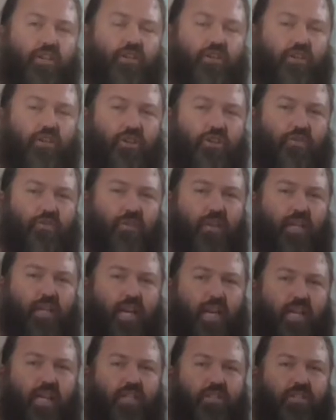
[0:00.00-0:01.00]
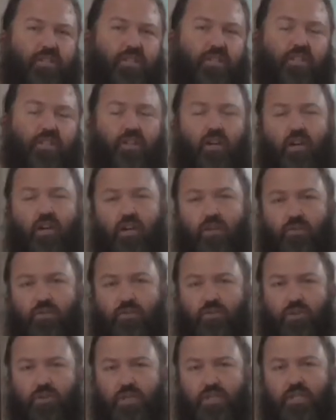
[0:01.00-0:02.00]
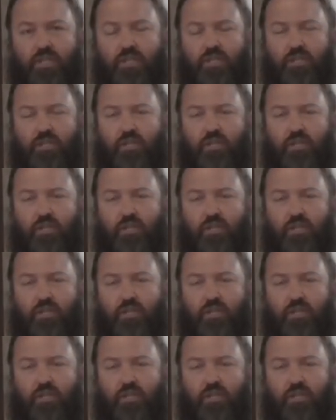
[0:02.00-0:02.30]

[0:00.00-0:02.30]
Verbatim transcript: unification of Christian